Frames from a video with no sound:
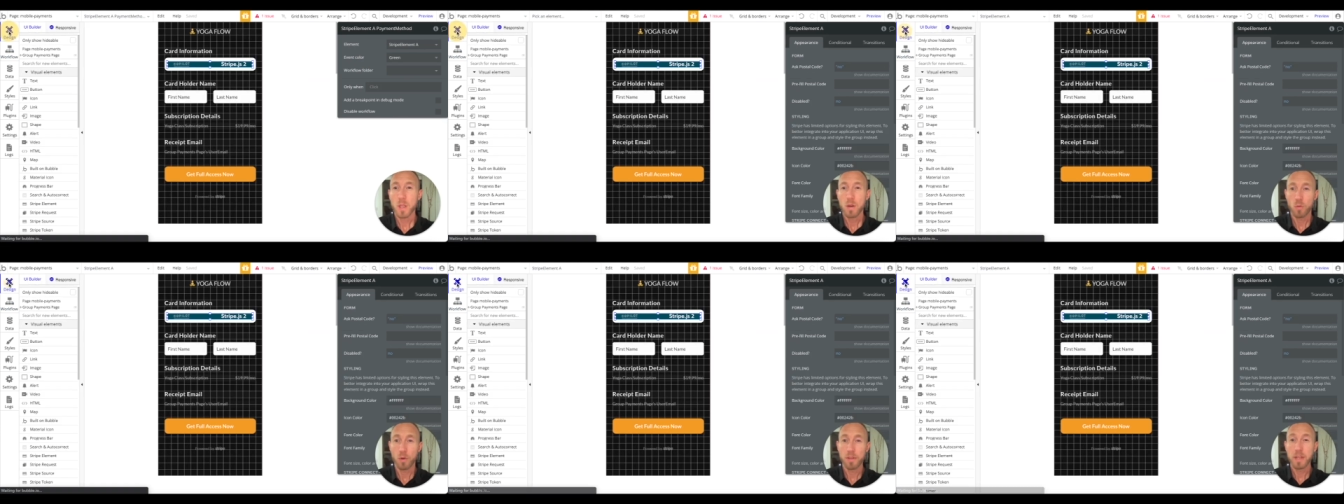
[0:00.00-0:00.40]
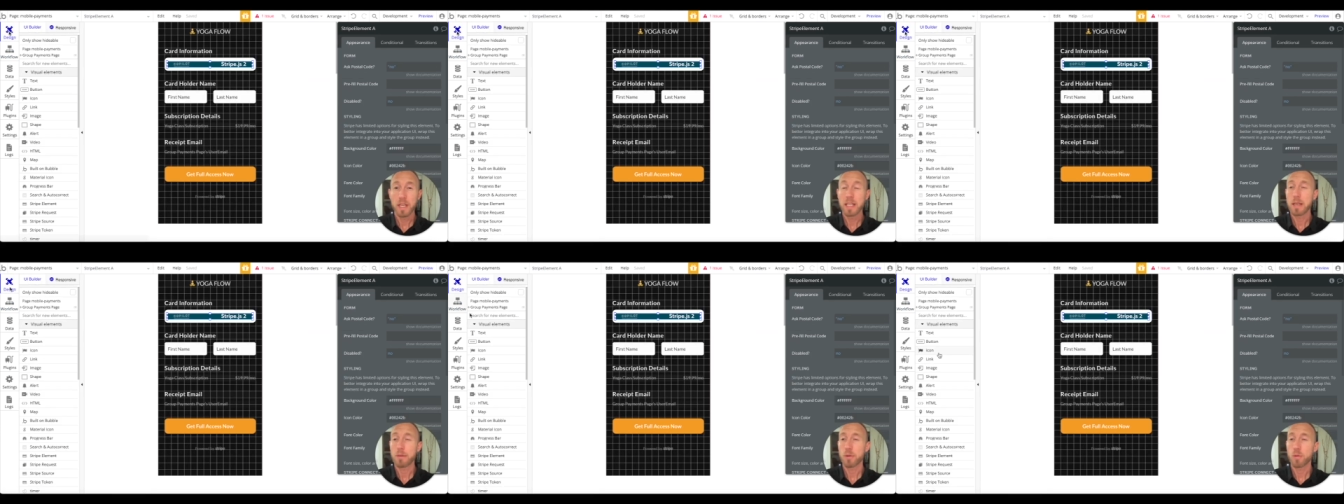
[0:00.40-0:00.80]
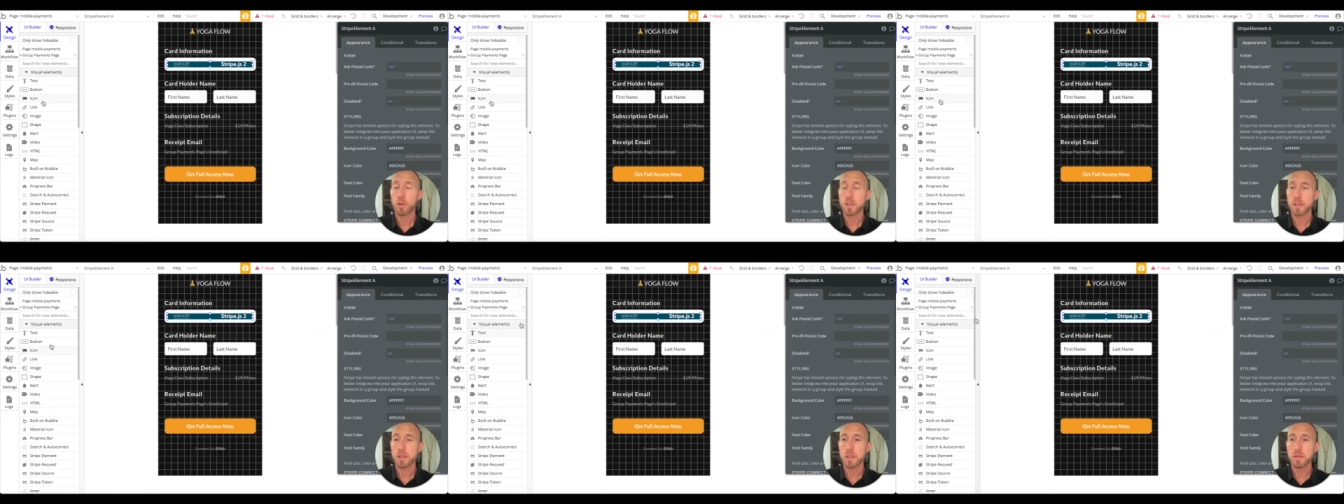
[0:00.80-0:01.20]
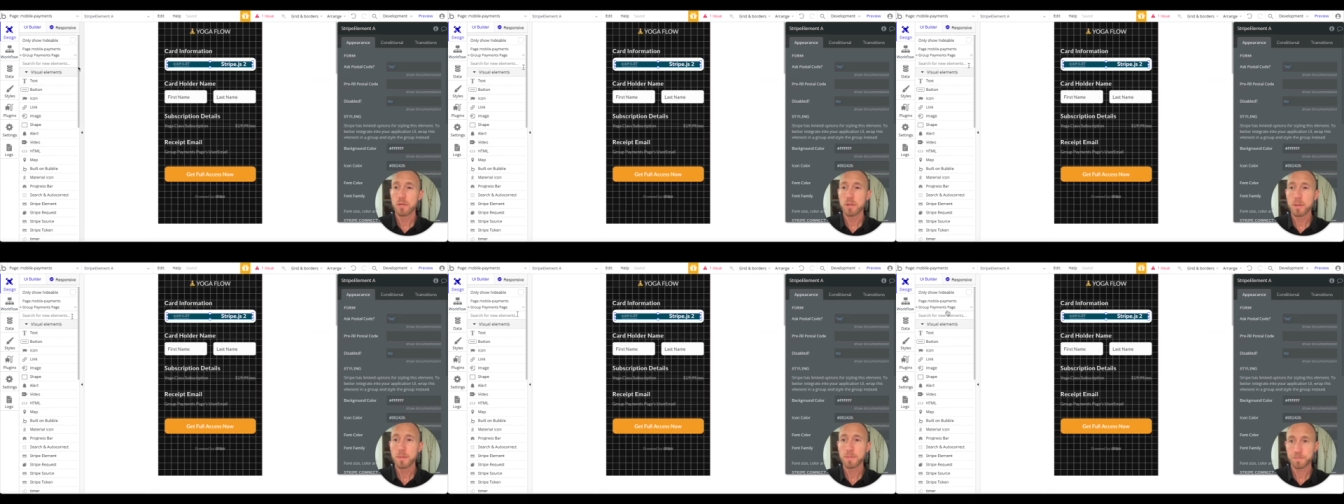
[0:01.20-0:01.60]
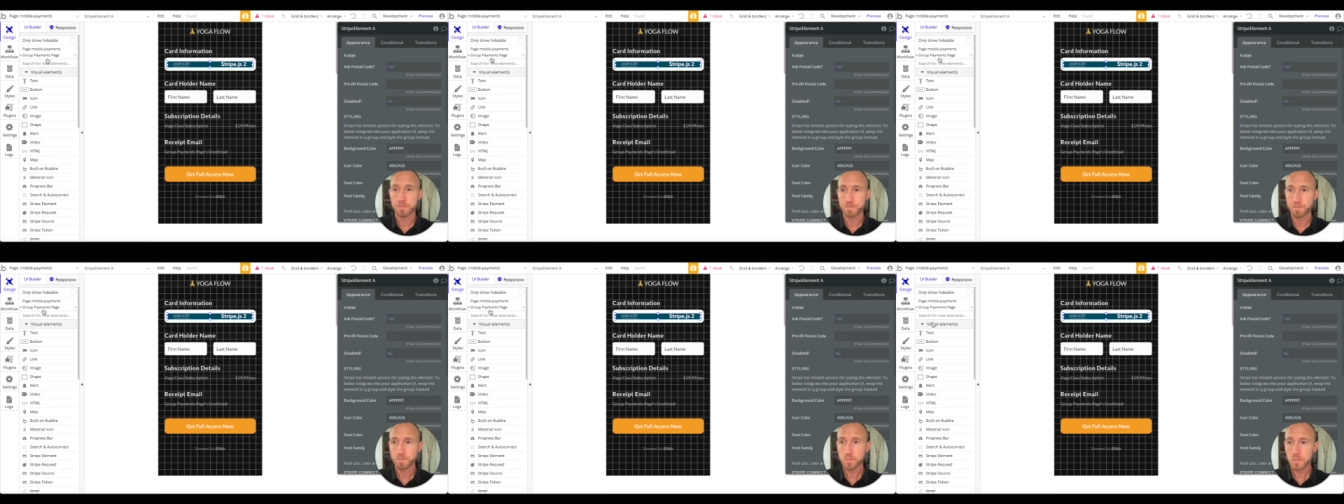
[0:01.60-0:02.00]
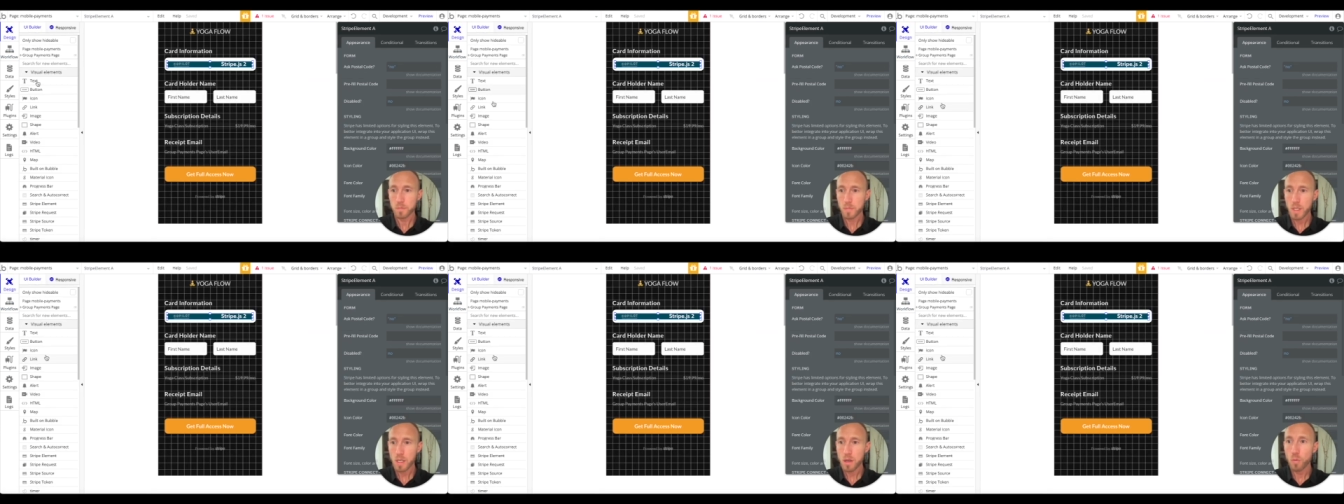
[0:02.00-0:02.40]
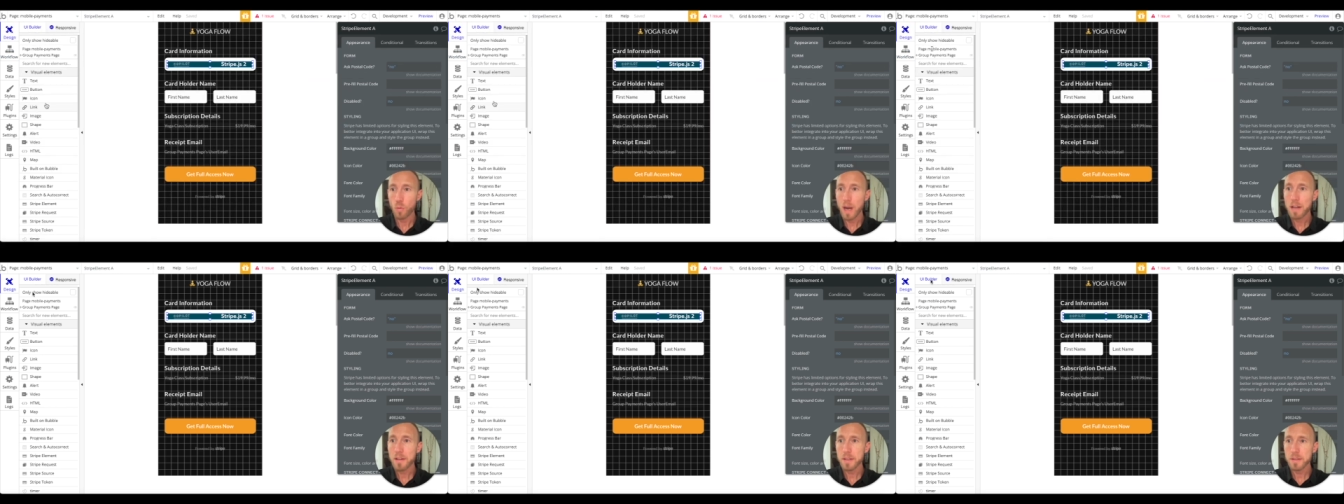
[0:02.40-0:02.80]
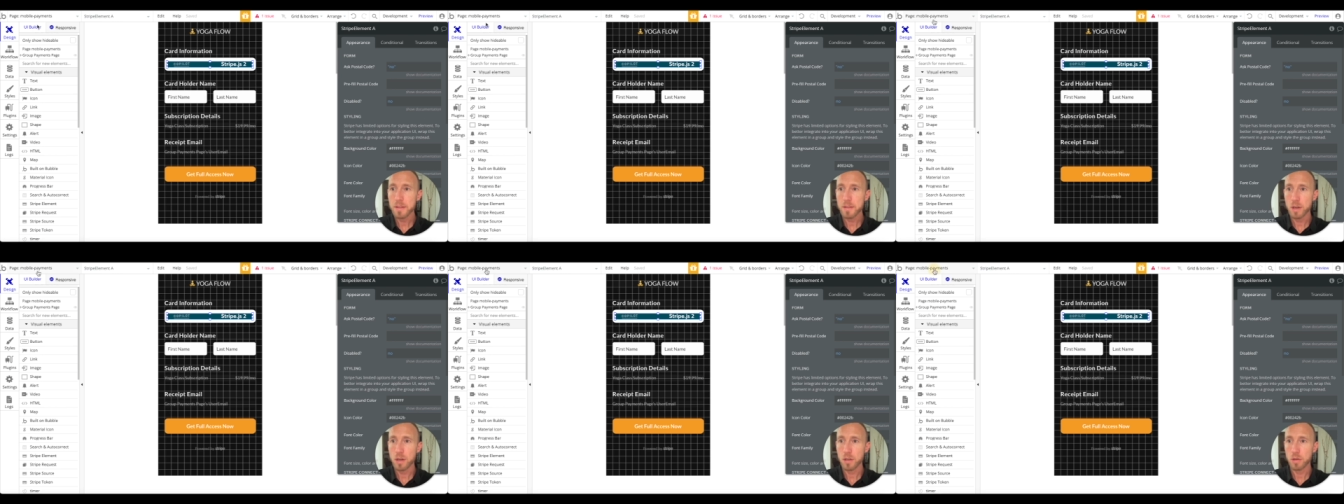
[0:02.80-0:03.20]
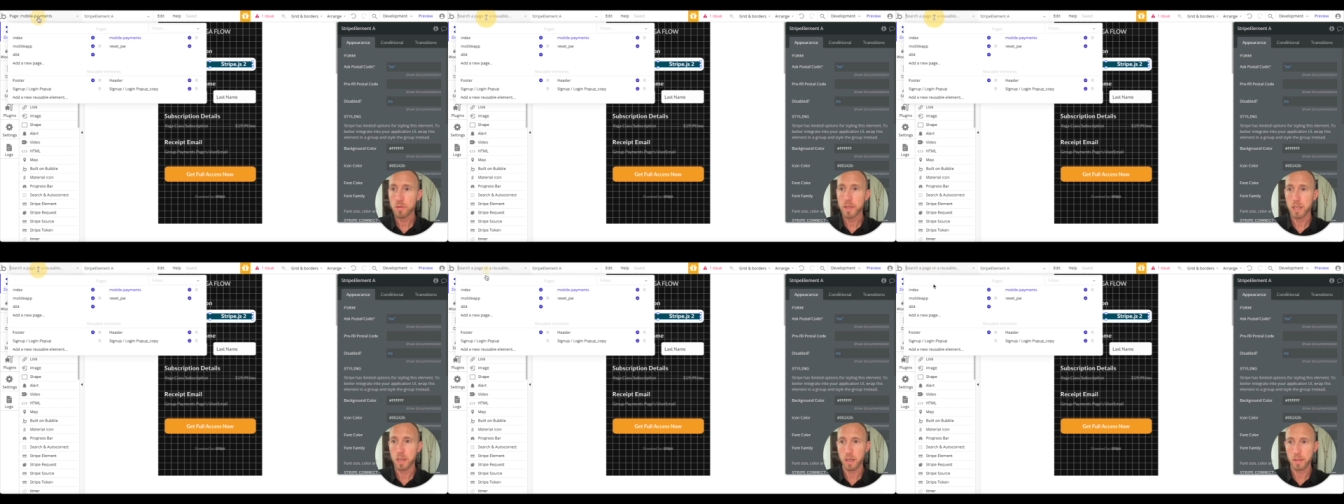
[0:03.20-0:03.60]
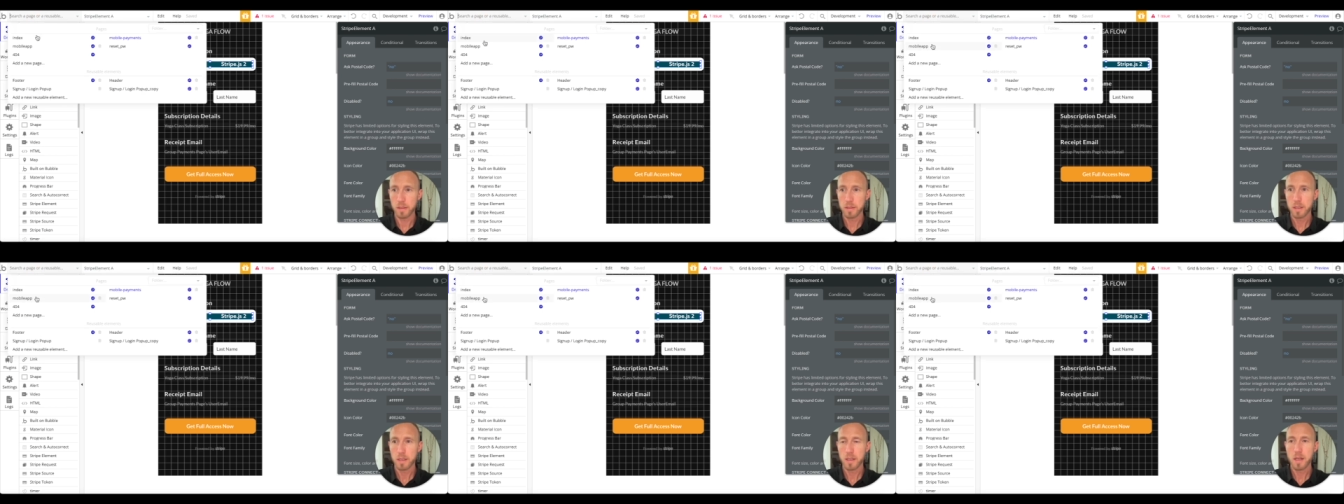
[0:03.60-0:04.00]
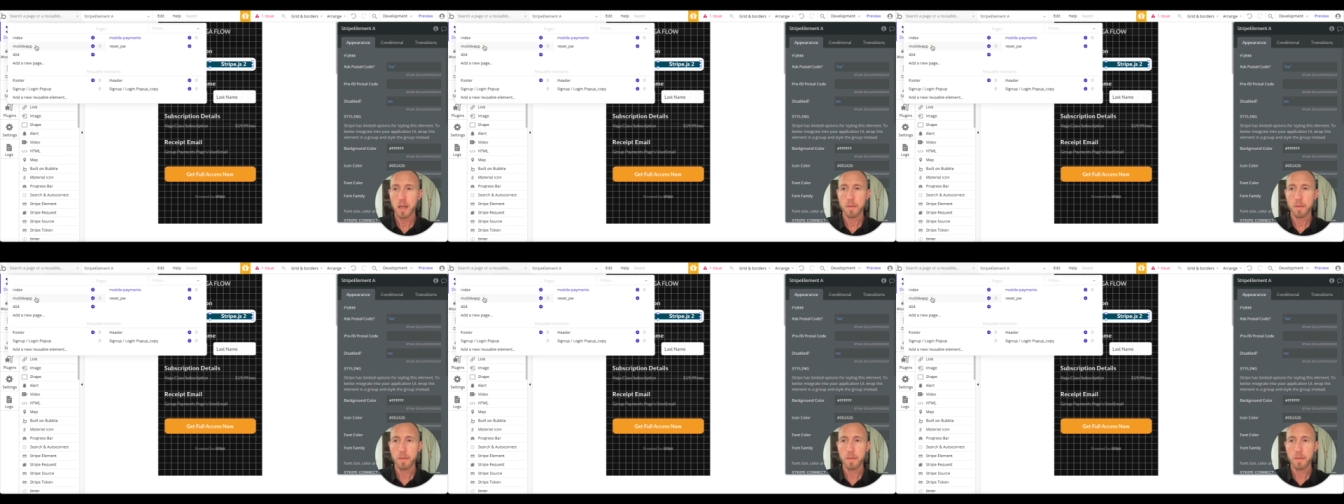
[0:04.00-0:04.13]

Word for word: one thing that we want to do while this is all going on, I'm